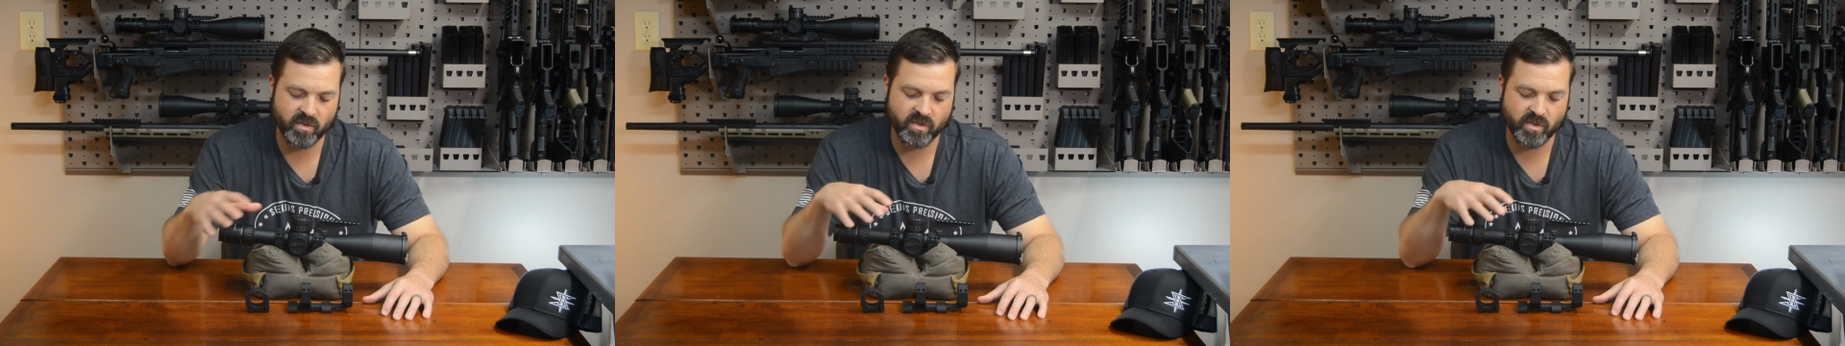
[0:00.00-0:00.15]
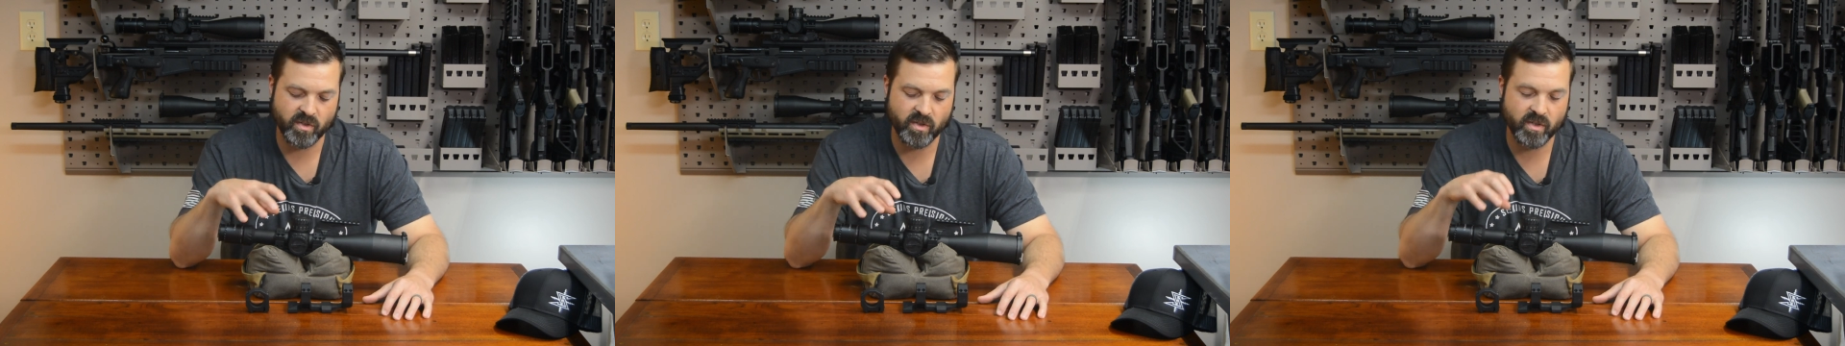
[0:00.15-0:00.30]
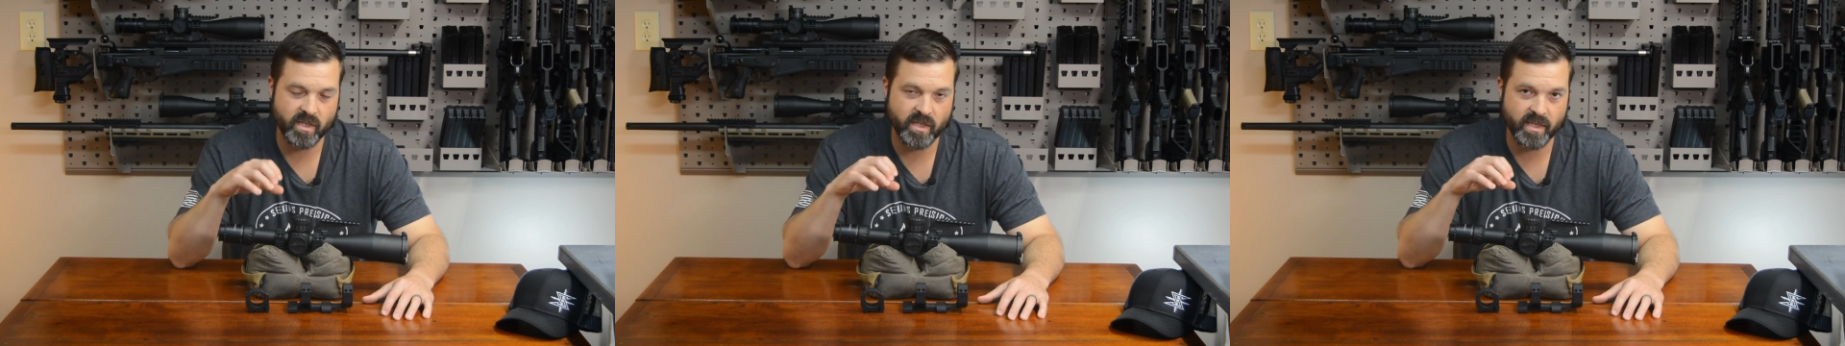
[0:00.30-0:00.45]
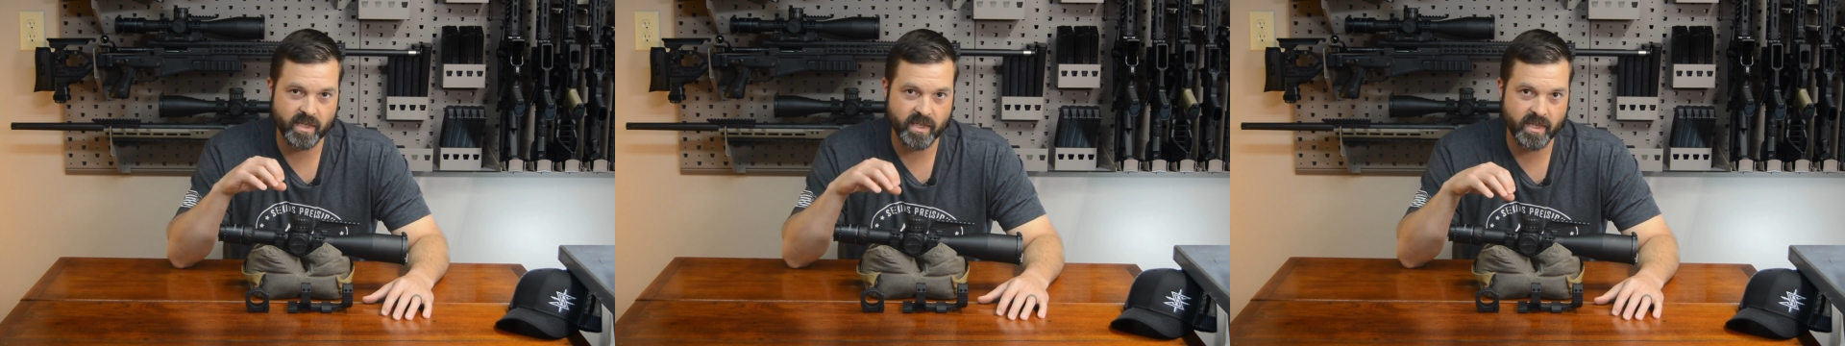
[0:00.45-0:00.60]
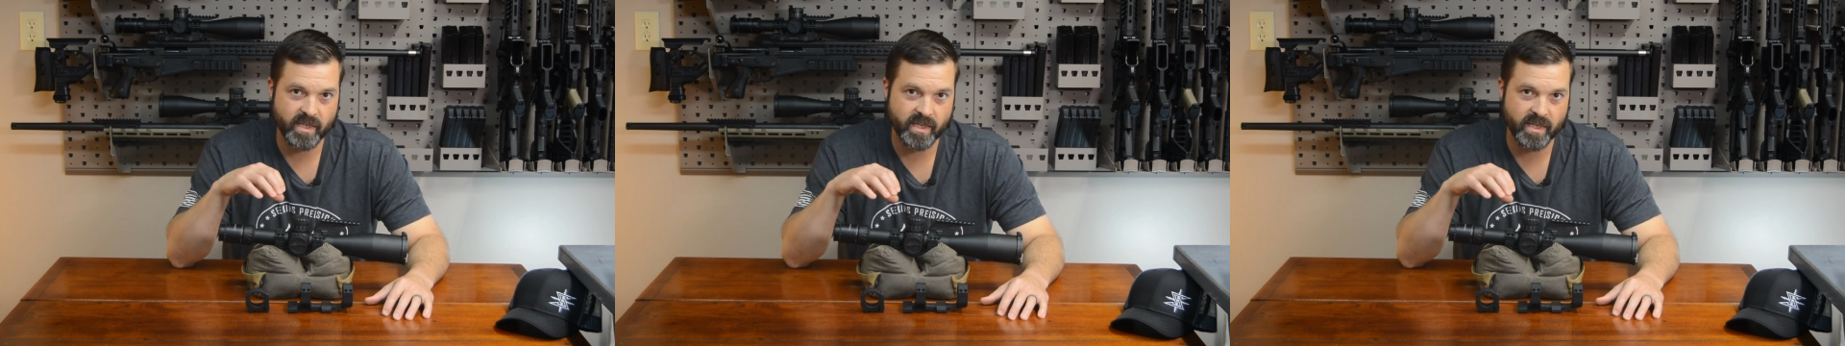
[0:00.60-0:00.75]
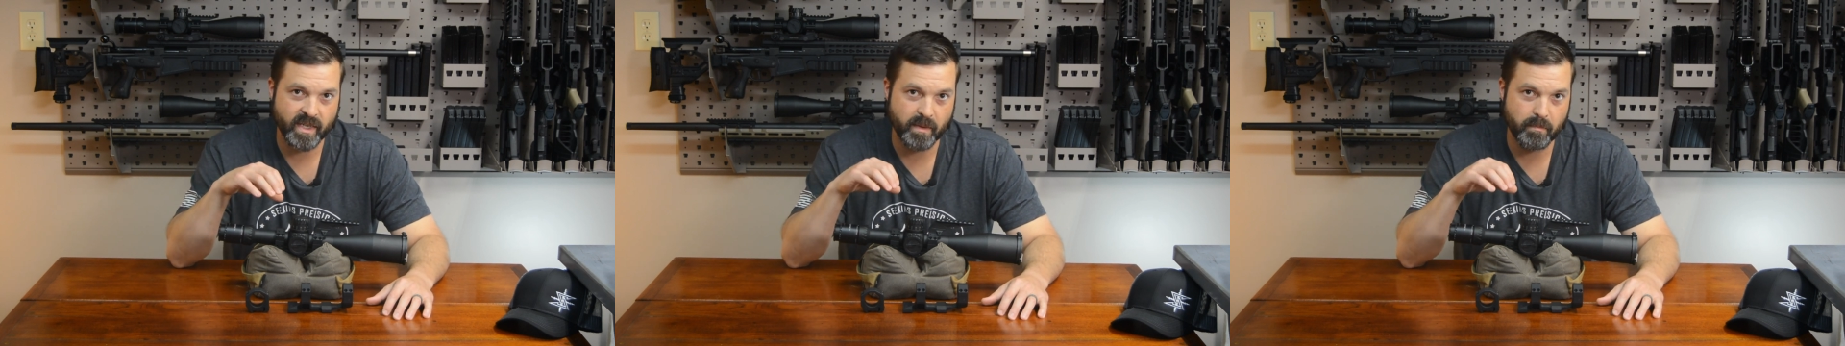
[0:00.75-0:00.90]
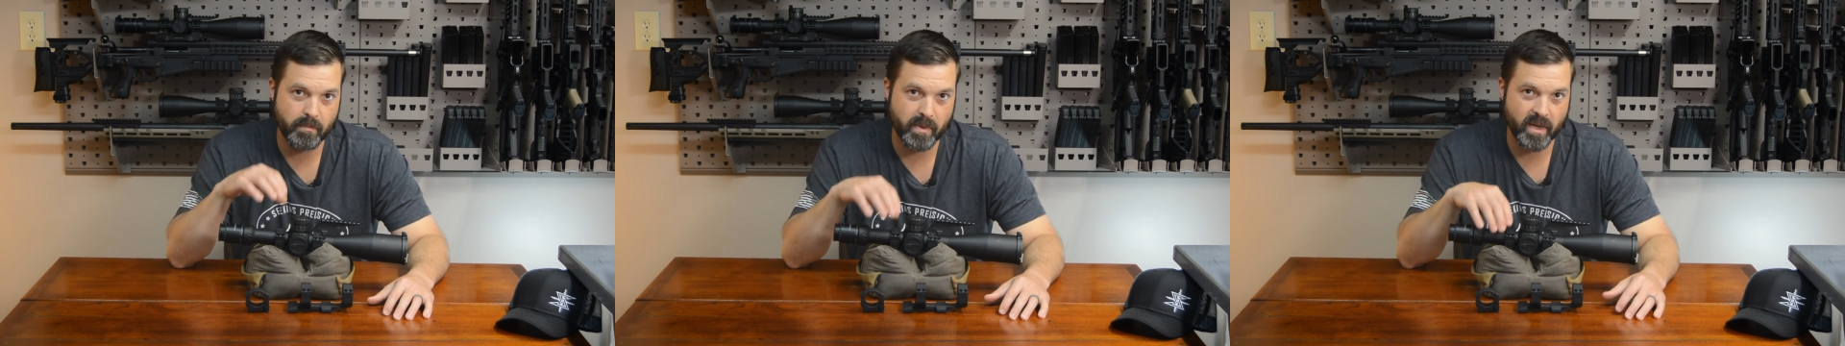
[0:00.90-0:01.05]
So you're going to get
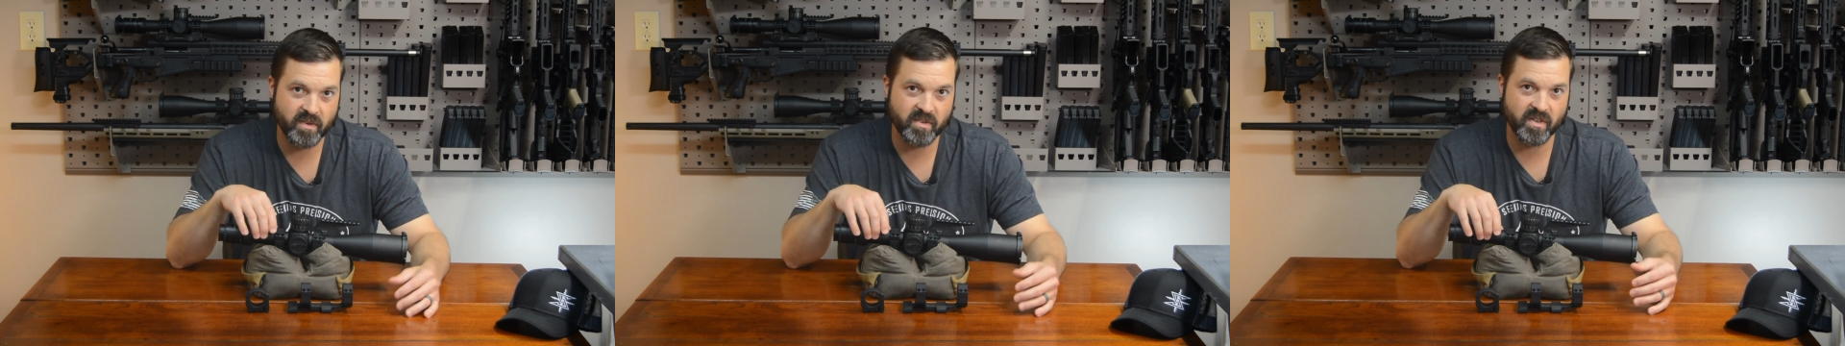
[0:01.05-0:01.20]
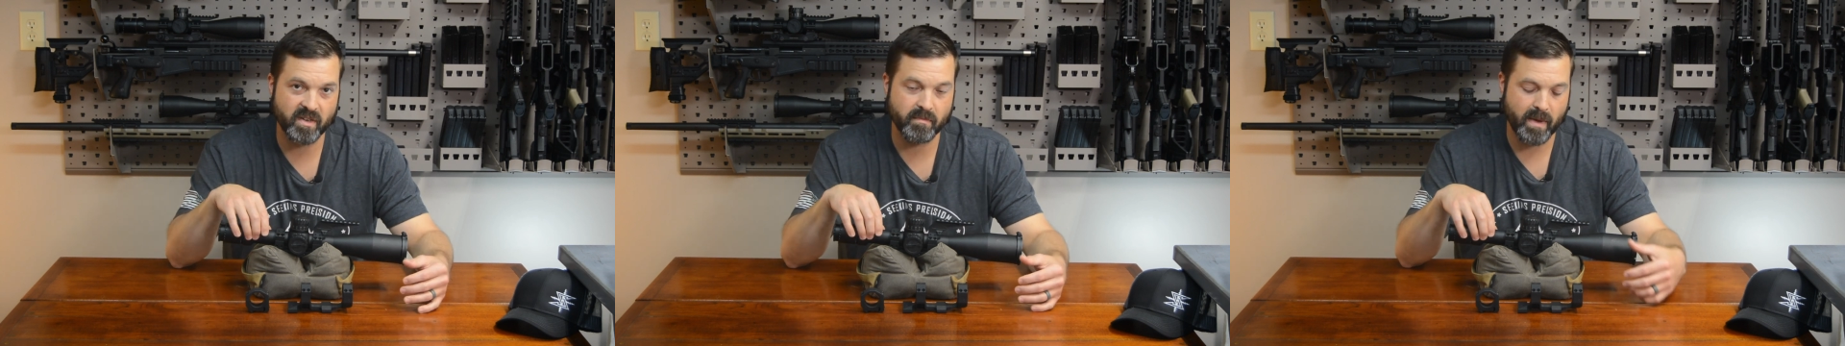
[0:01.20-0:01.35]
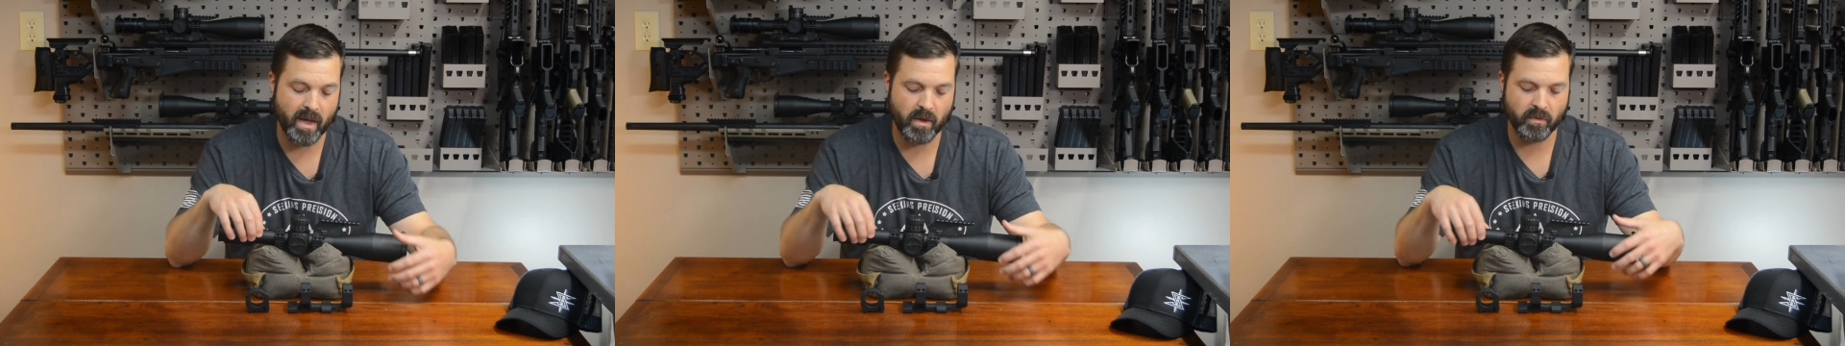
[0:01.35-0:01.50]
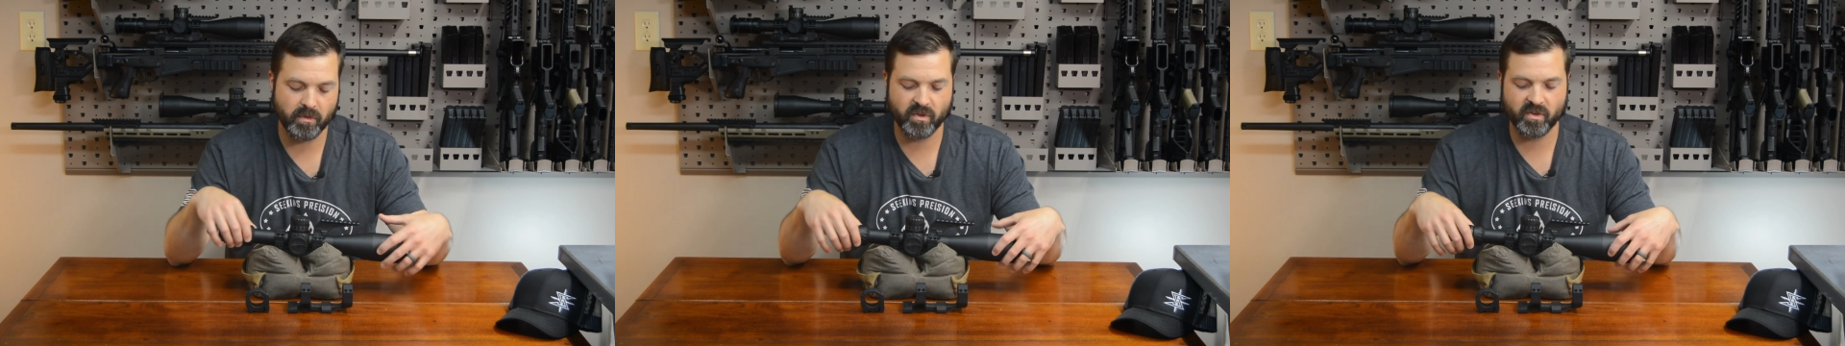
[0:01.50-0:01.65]
a basic mount